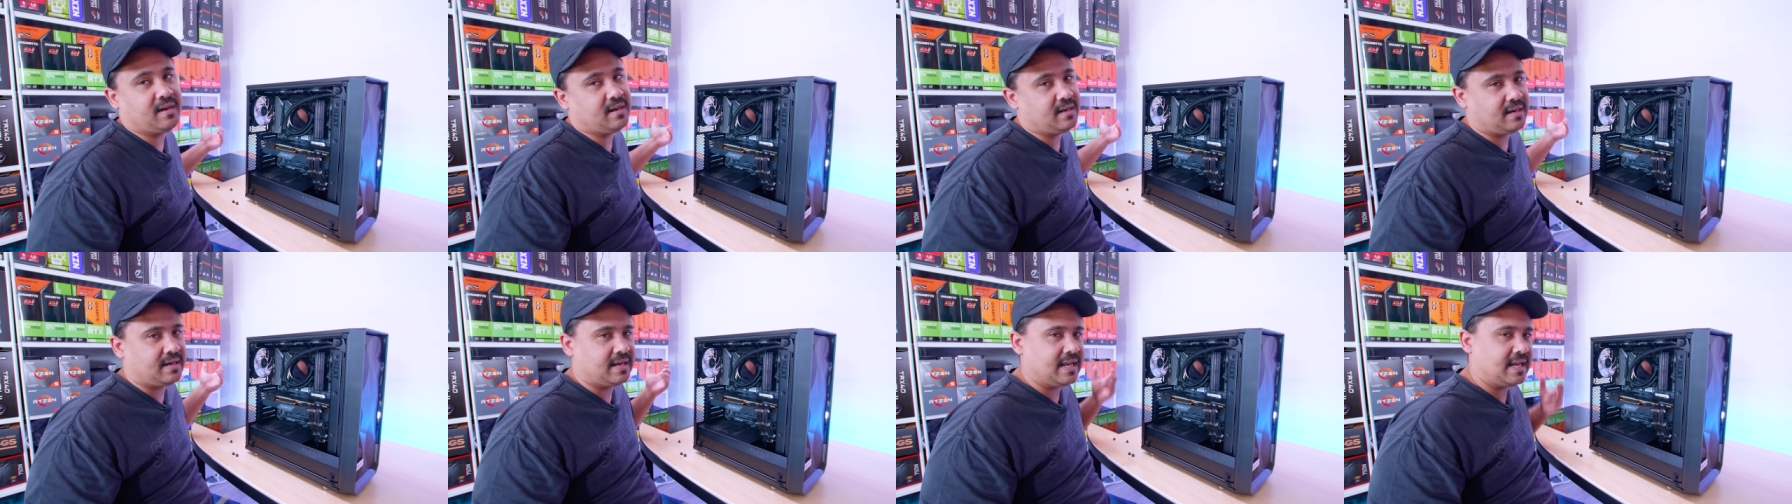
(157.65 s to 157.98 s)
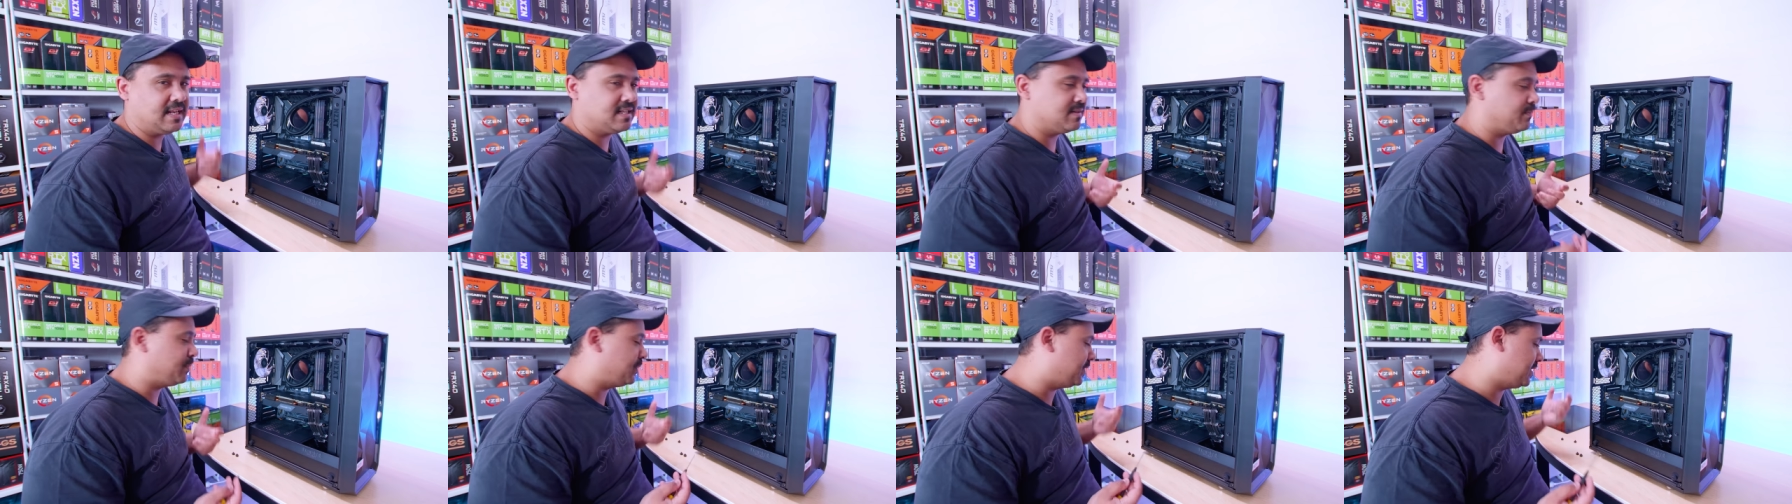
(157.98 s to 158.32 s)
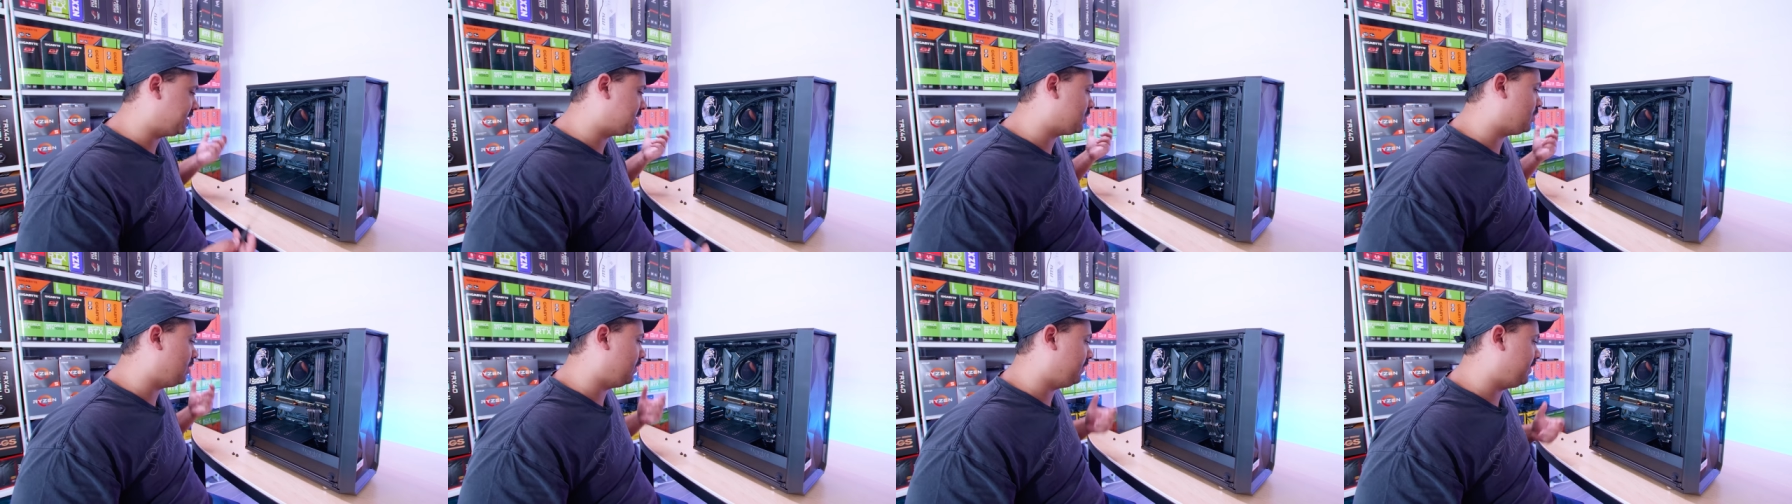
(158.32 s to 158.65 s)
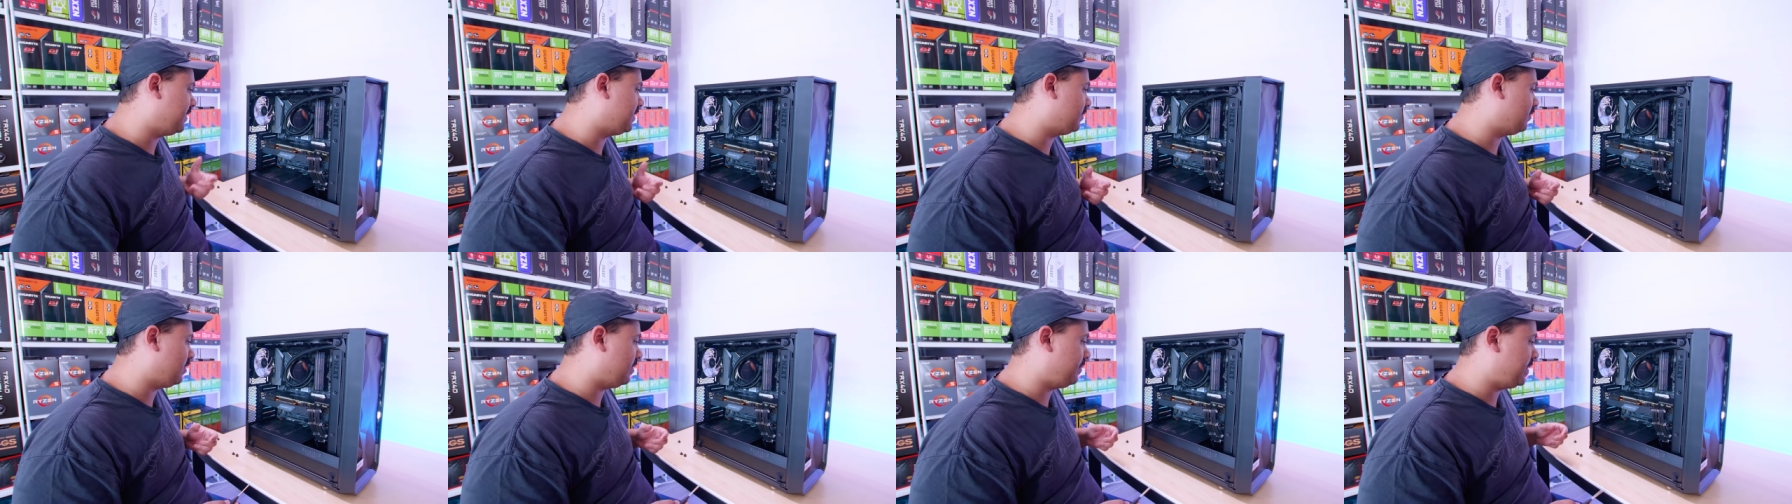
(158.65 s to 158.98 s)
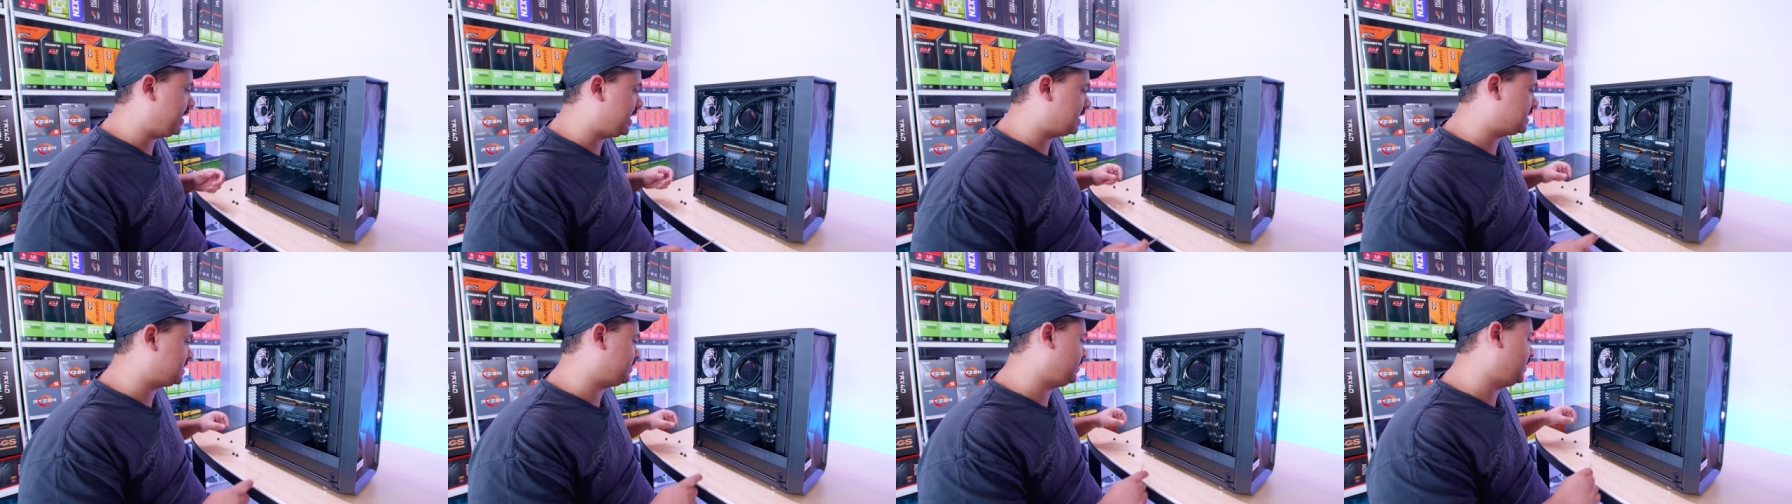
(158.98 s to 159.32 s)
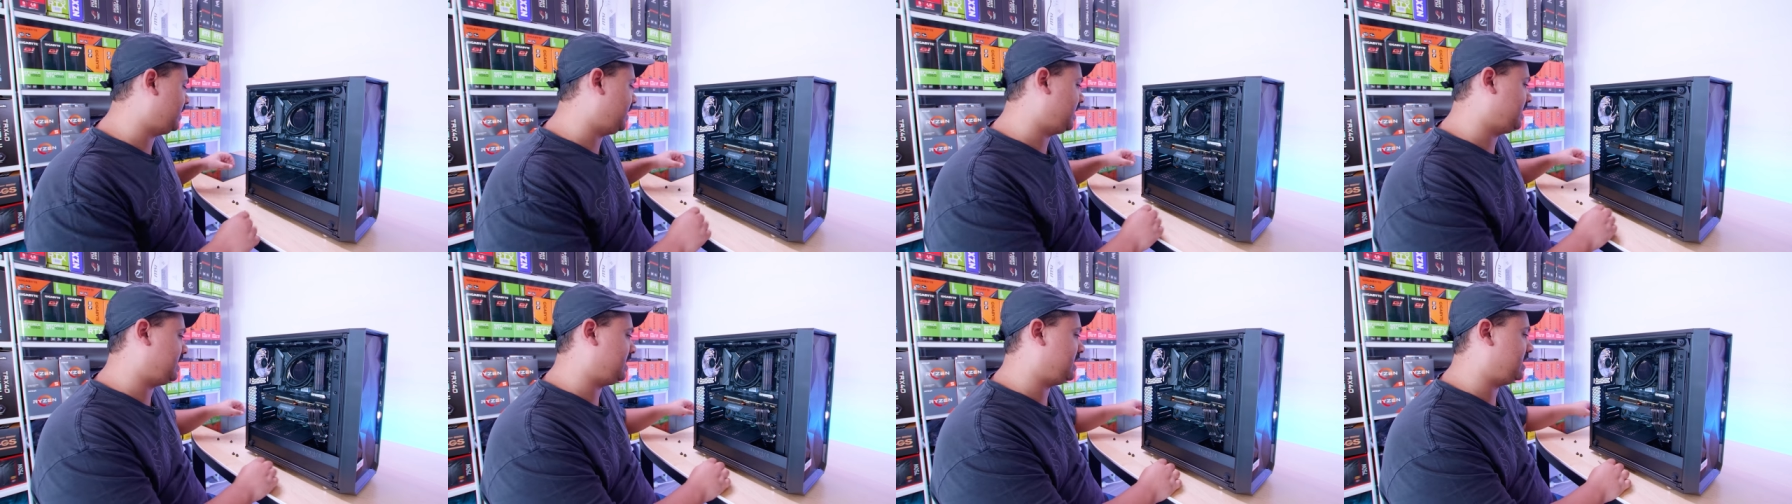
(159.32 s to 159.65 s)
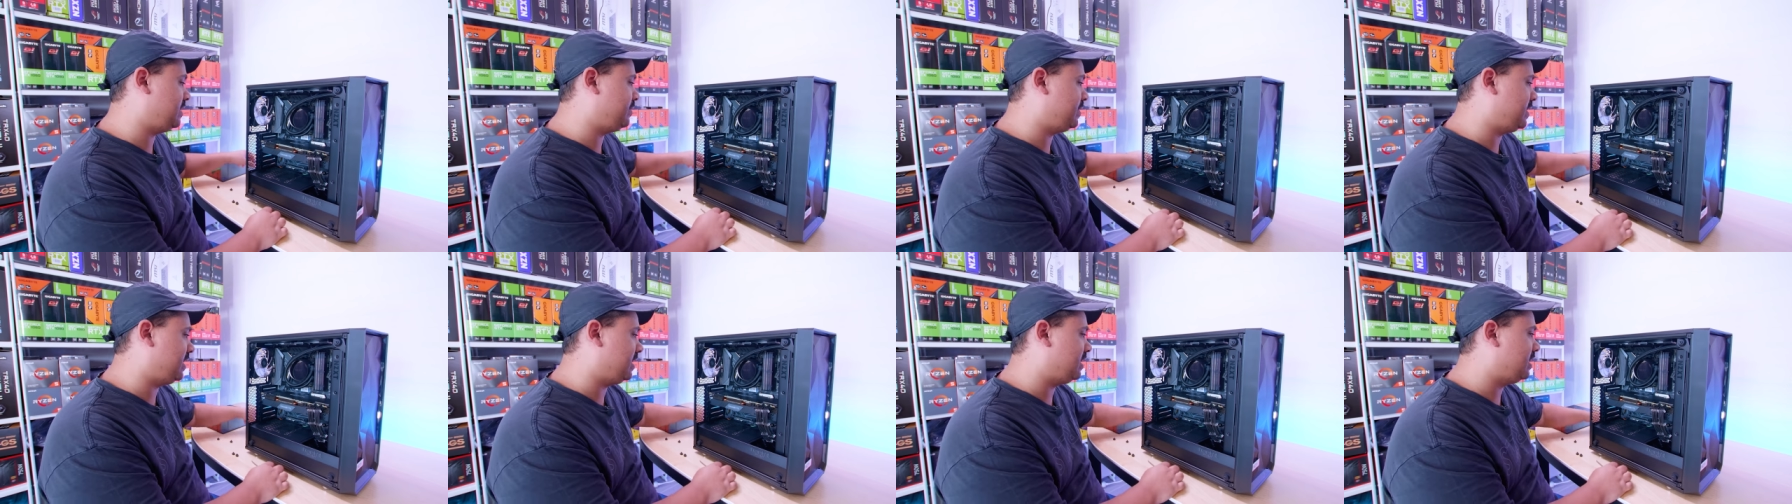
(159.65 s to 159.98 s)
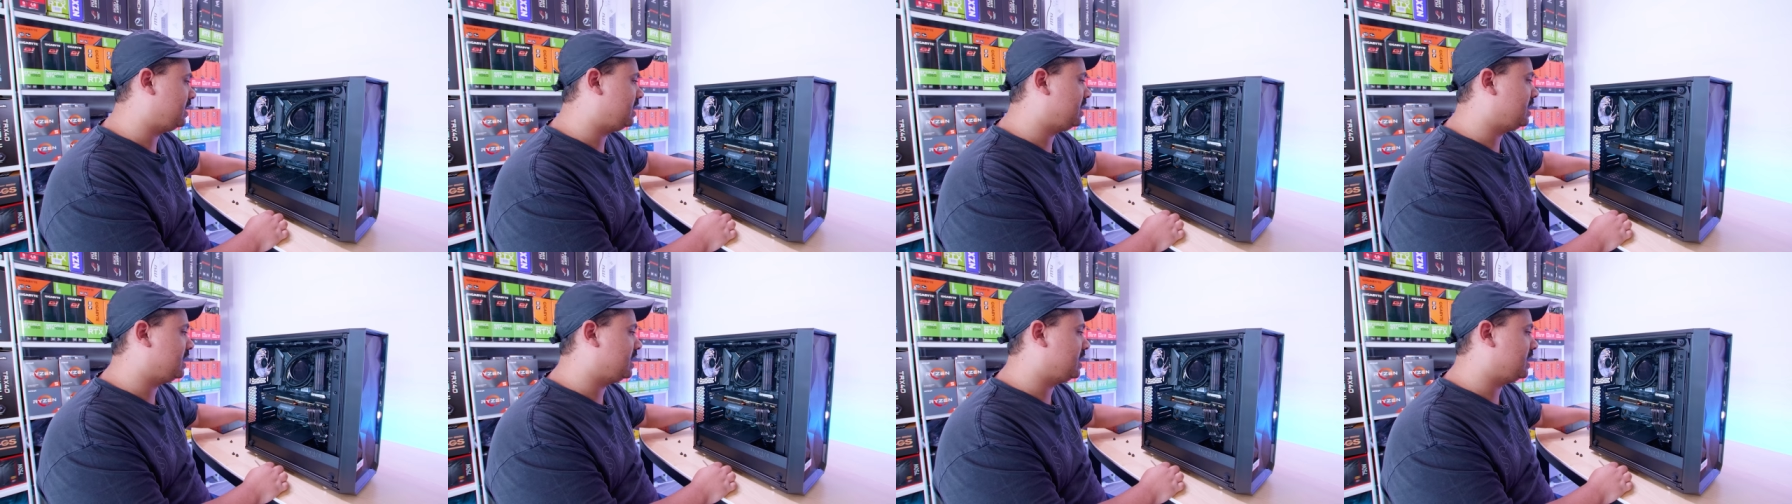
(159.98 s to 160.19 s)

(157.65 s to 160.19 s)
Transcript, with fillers: I didn't need to put a 1200 watt power supply in here, but